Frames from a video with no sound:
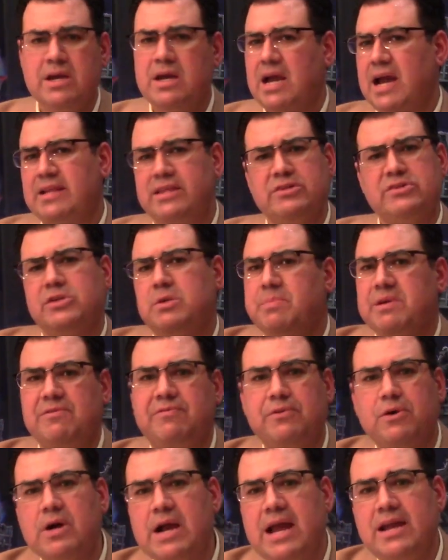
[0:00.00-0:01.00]
And this will be
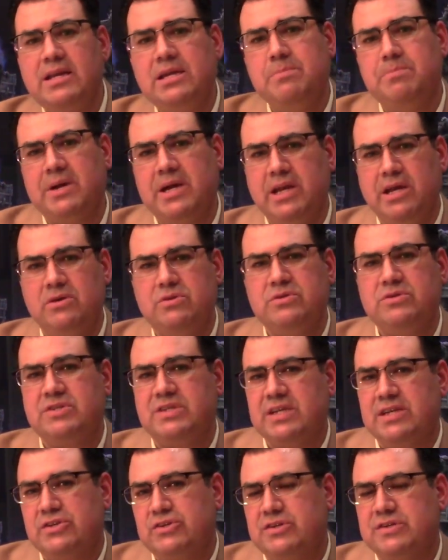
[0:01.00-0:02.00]
for anybody
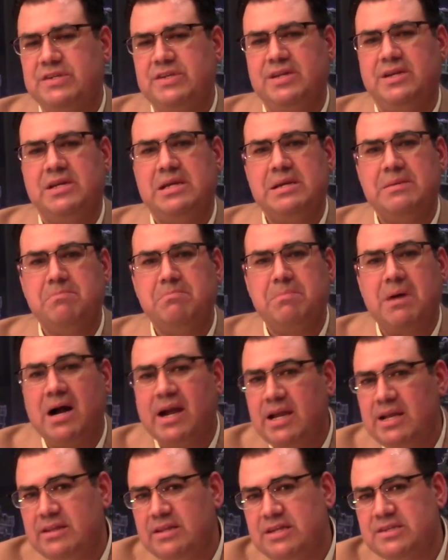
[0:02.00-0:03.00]
who's interested in
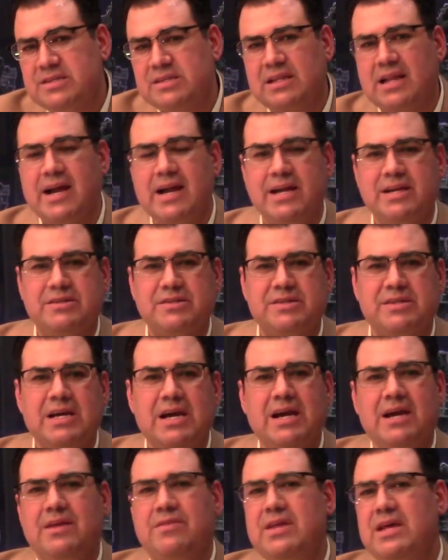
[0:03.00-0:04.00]
buying these lights.
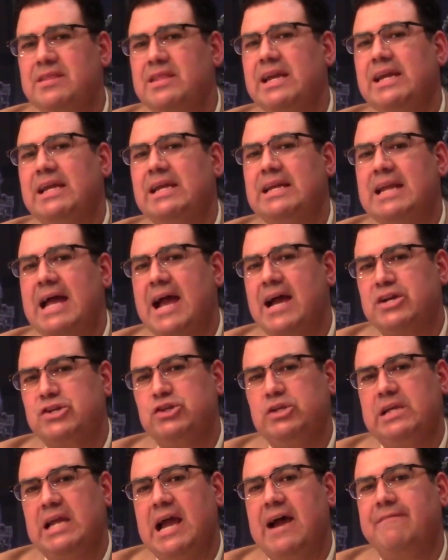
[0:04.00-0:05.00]
Then they can
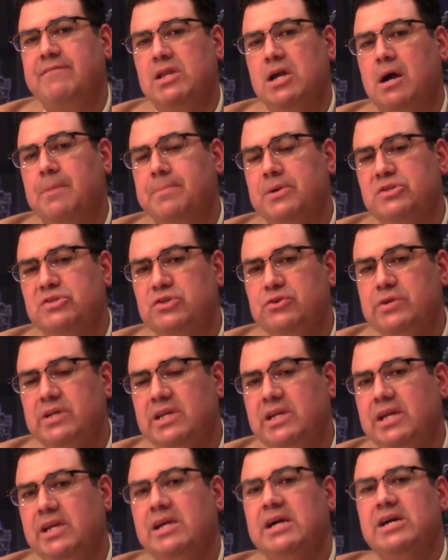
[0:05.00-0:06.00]
actually have the
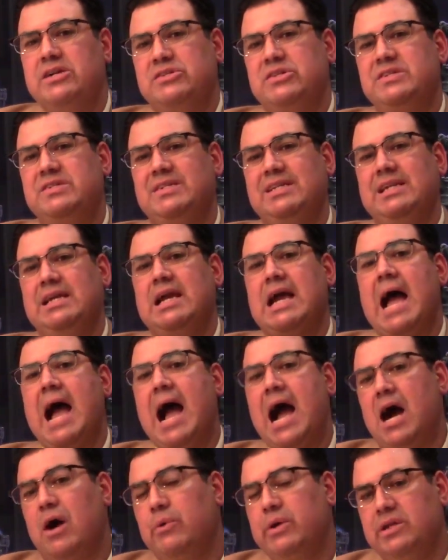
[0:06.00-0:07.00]
opportunity to see
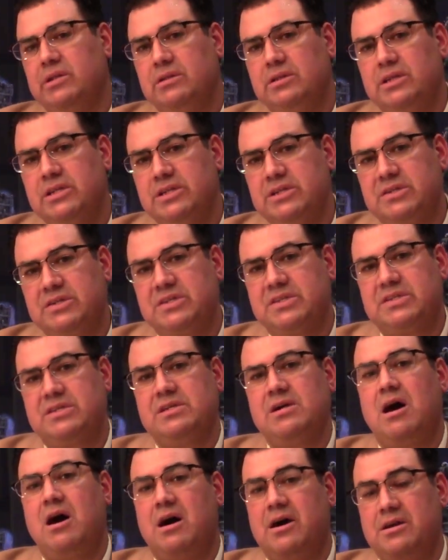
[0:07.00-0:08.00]
how it looks
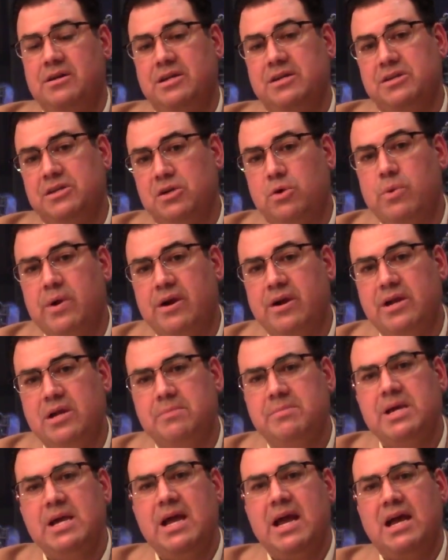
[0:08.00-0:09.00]
on an
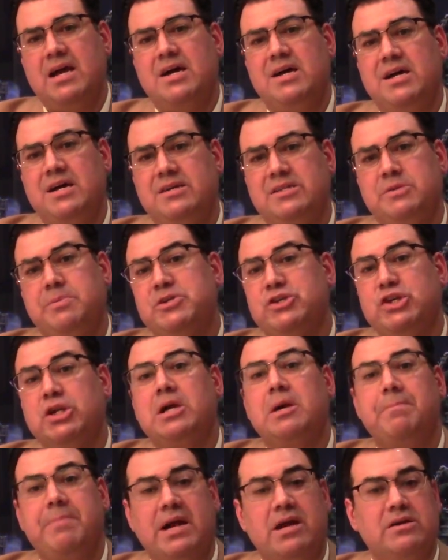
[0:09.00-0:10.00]
aquarium, especially
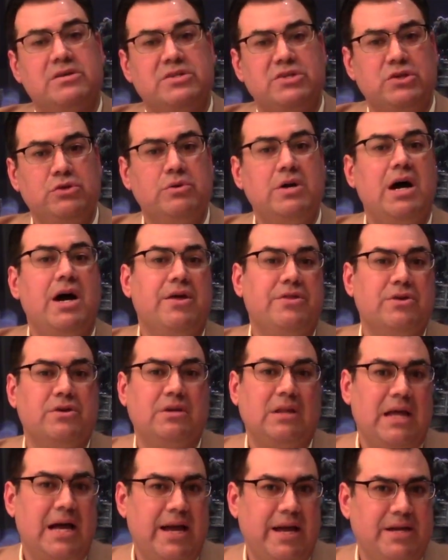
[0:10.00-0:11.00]
compared to other
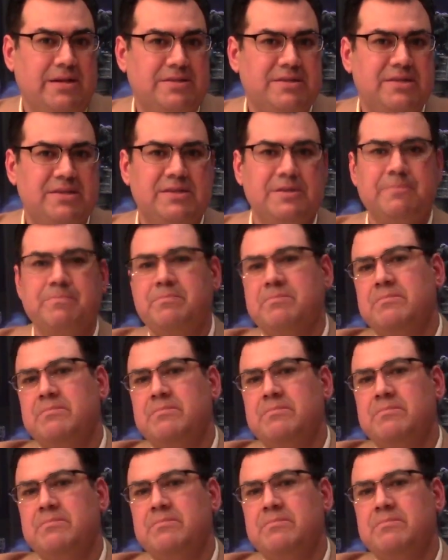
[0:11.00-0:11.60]
lights.